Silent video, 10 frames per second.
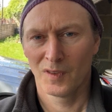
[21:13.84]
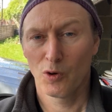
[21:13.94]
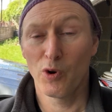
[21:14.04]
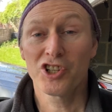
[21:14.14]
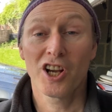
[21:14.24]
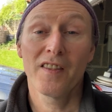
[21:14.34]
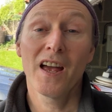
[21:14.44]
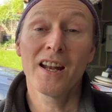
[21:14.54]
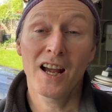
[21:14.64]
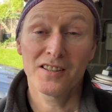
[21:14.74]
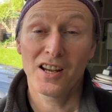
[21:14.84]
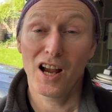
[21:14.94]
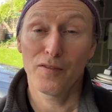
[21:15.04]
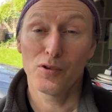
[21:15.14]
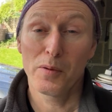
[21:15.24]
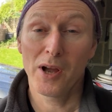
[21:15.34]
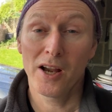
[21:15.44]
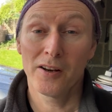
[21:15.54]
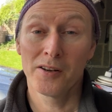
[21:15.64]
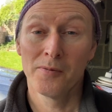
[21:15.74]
which I then had to have repaired.